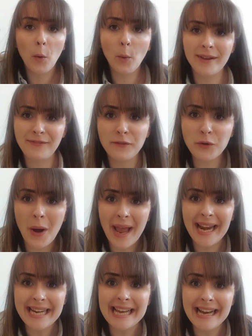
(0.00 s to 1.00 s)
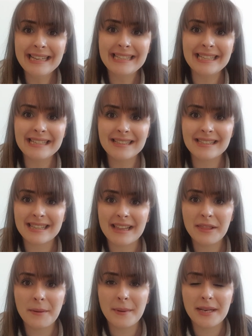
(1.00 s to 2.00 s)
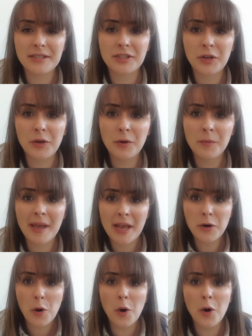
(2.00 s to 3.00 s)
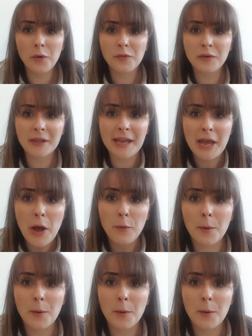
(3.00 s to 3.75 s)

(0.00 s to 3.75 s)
If you've got any ideas, send them in to me and hopefully